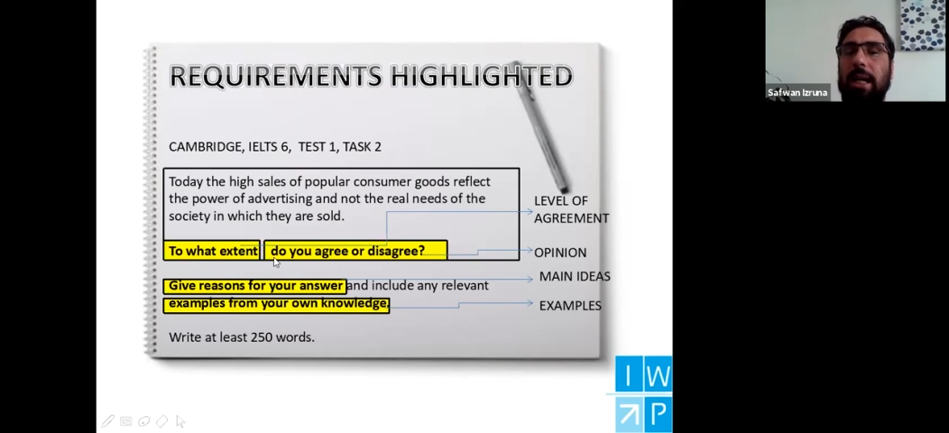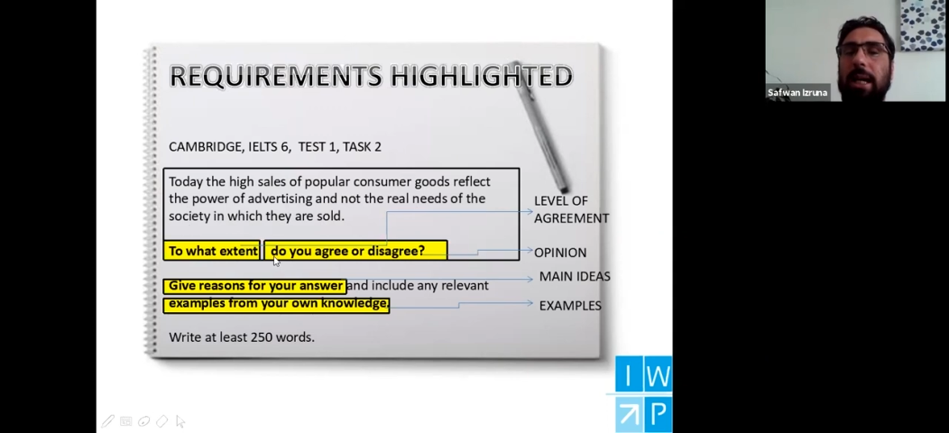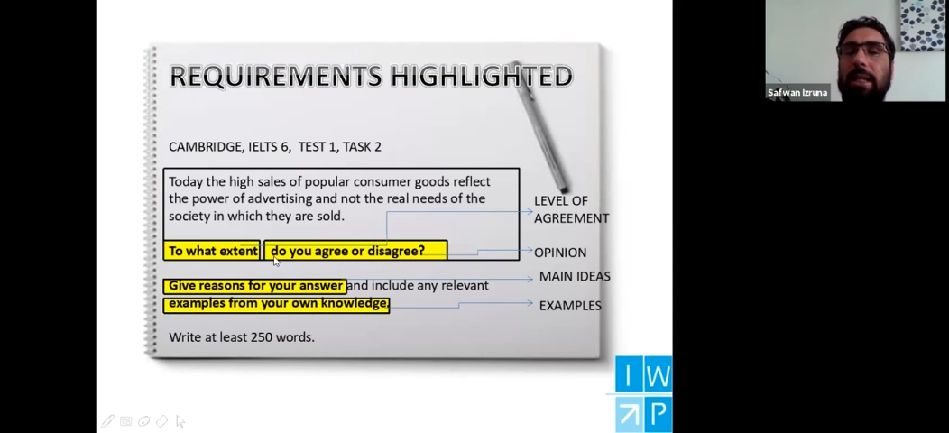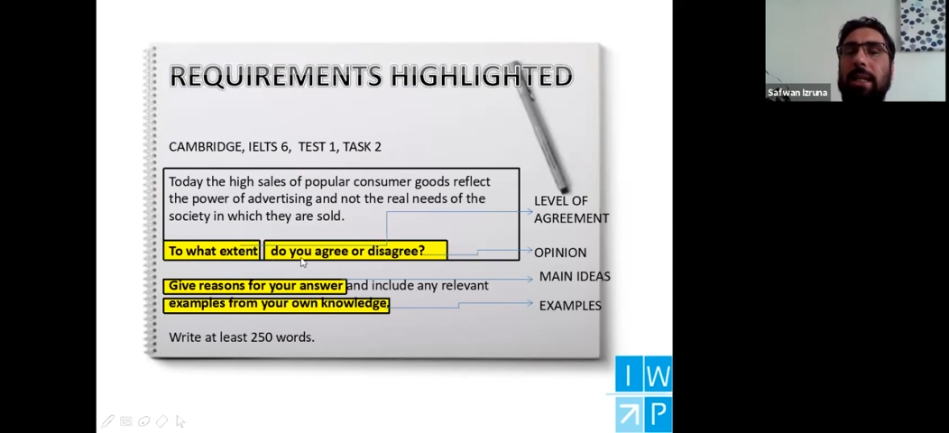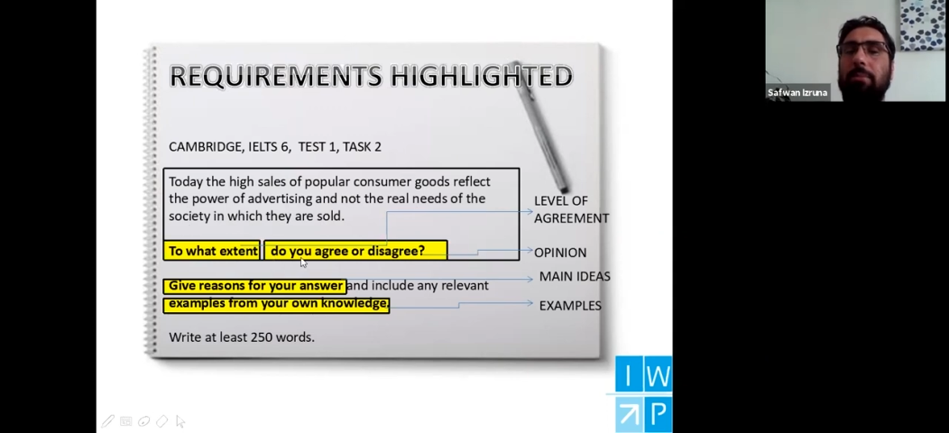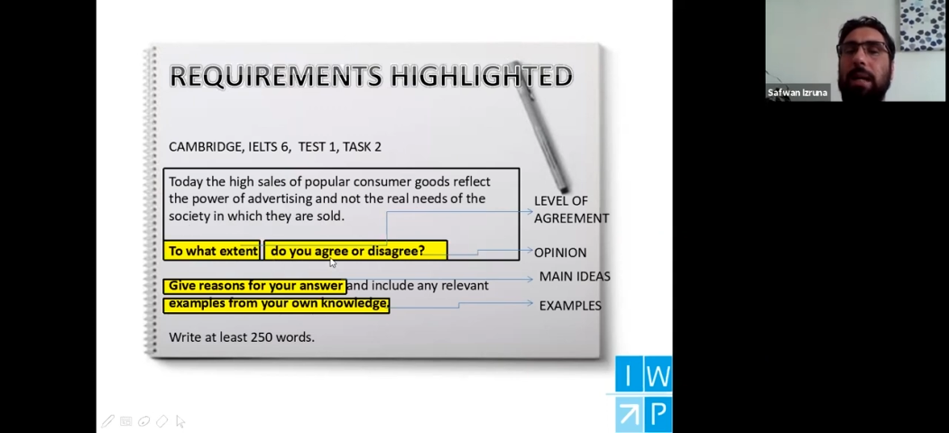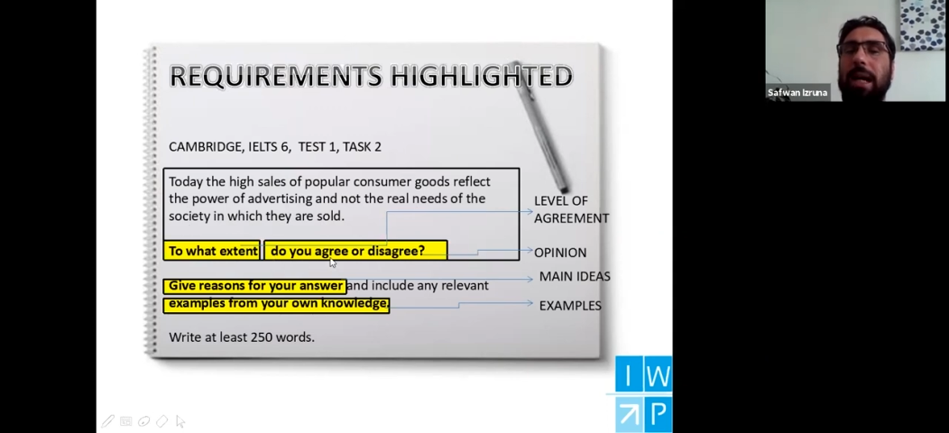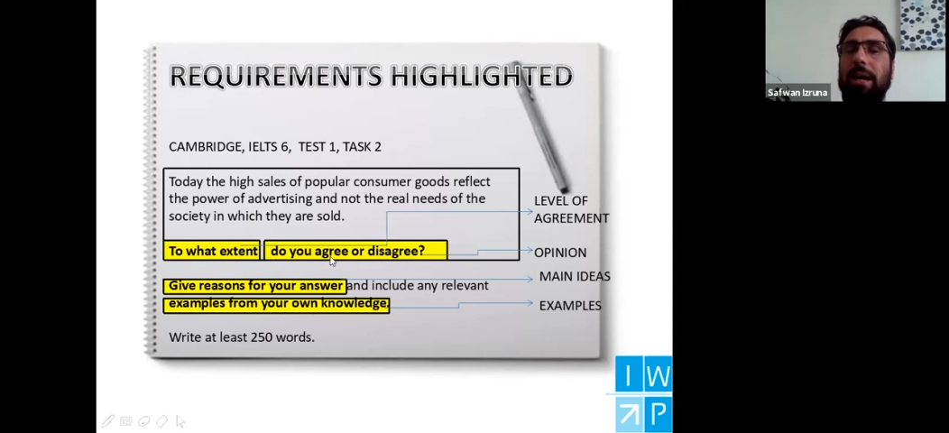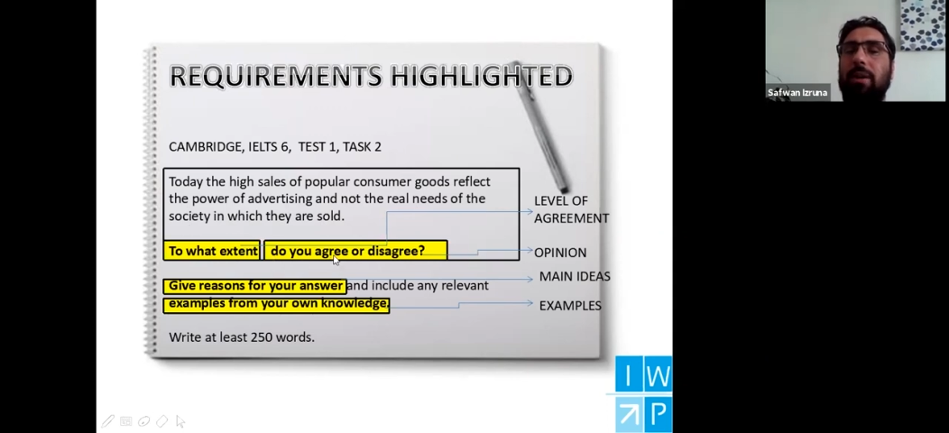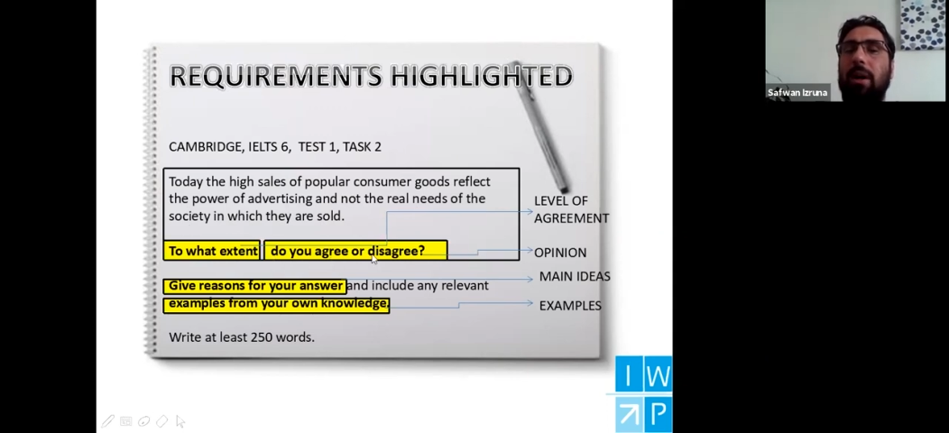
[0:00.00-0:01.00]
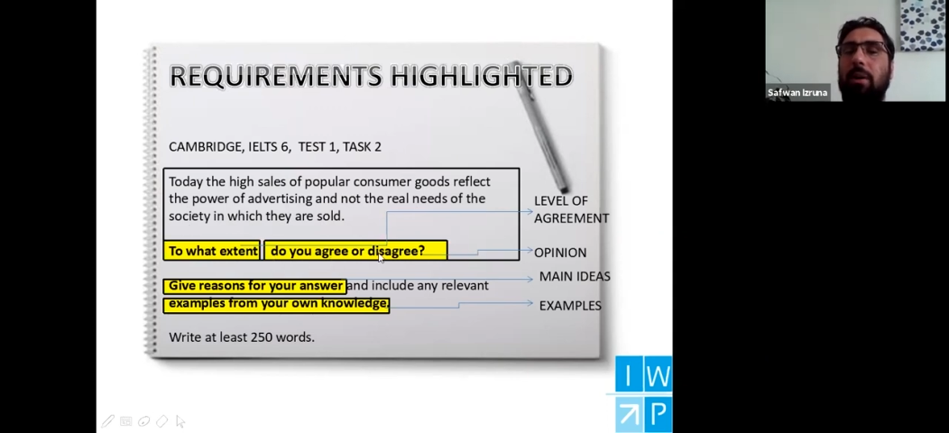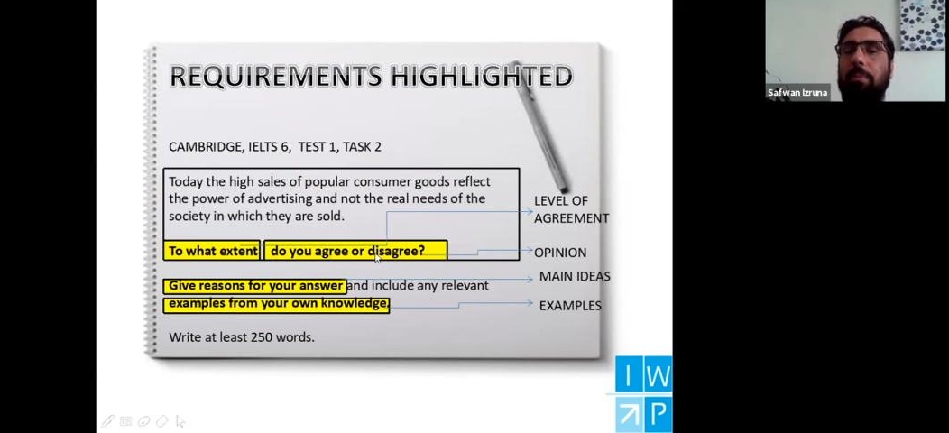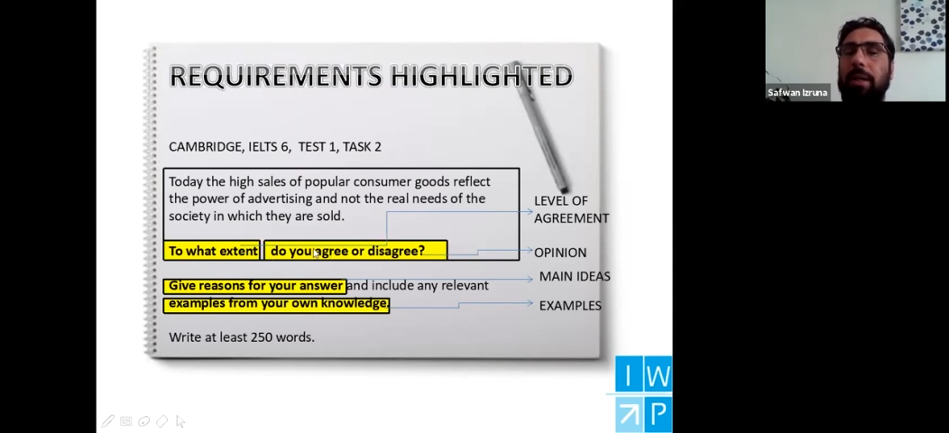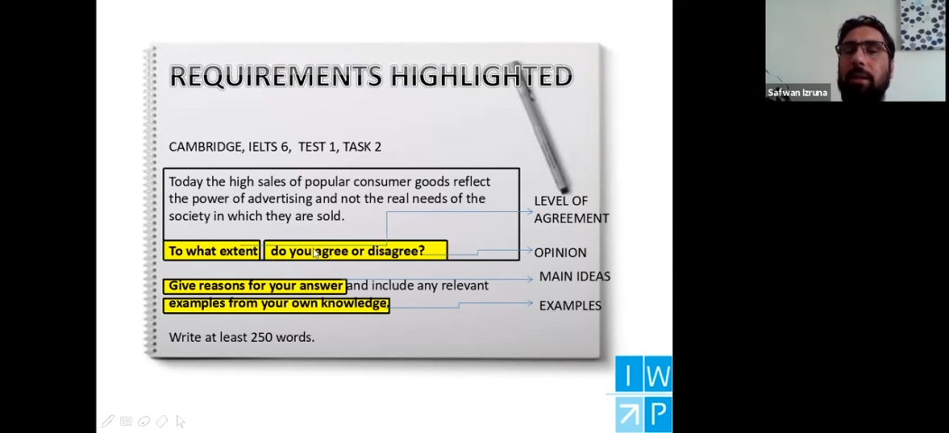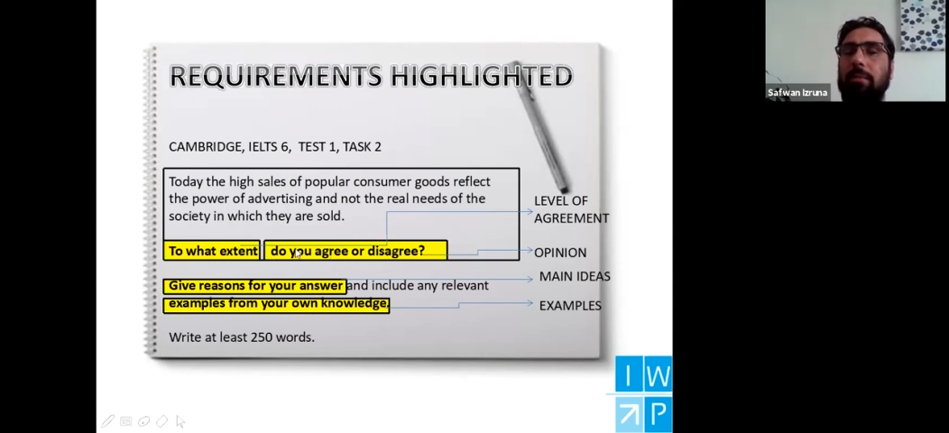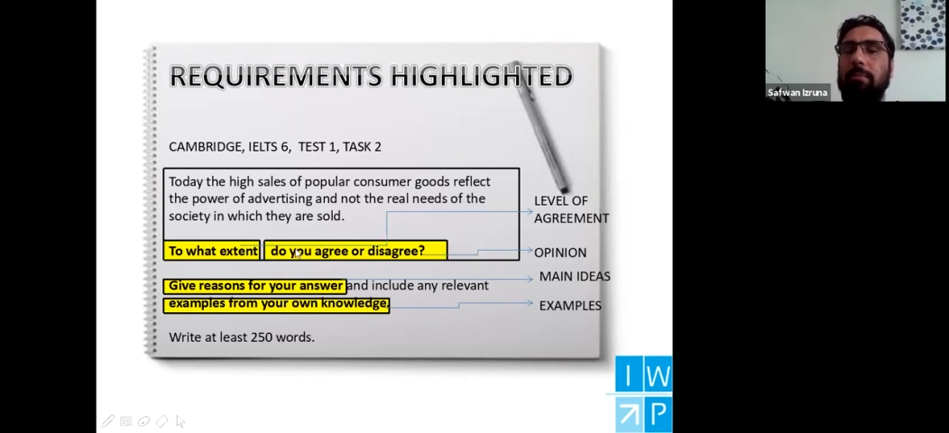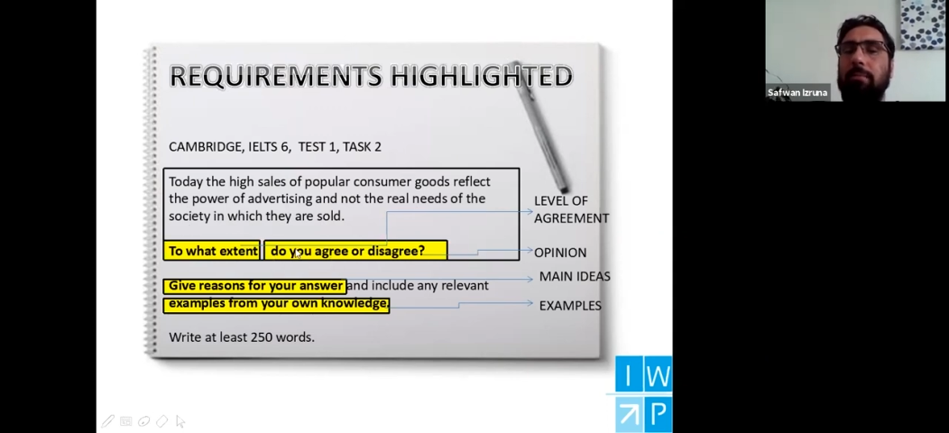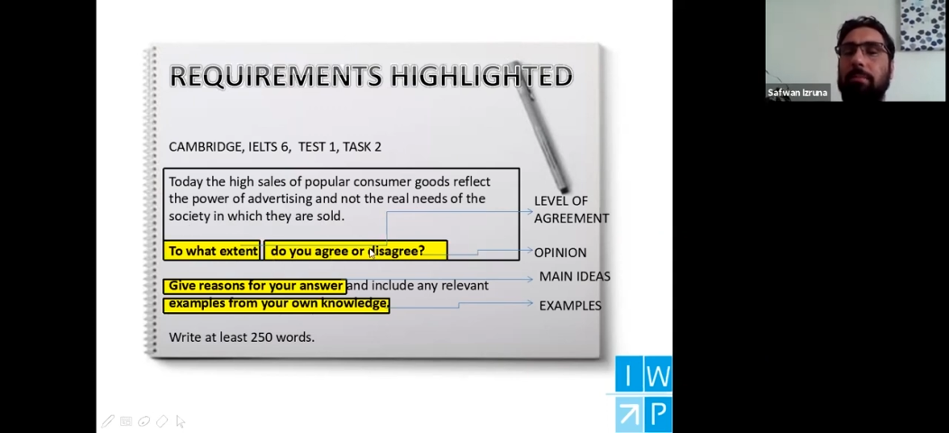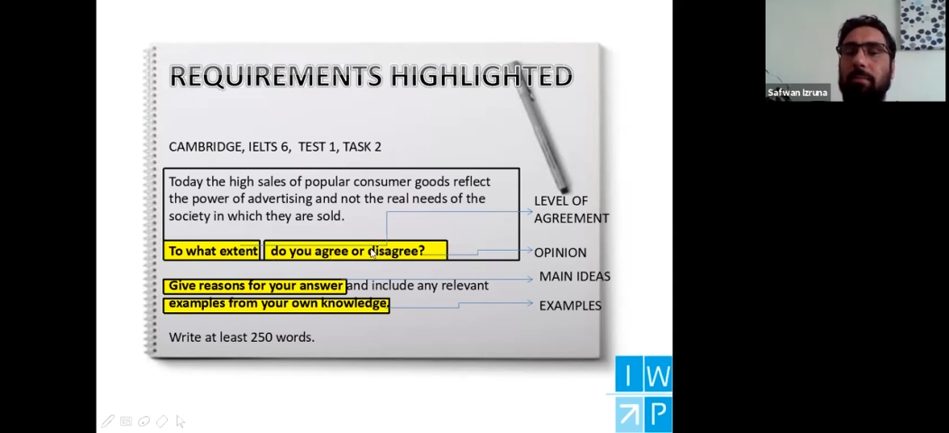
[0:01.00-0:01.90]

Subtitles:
And then we have our opinion,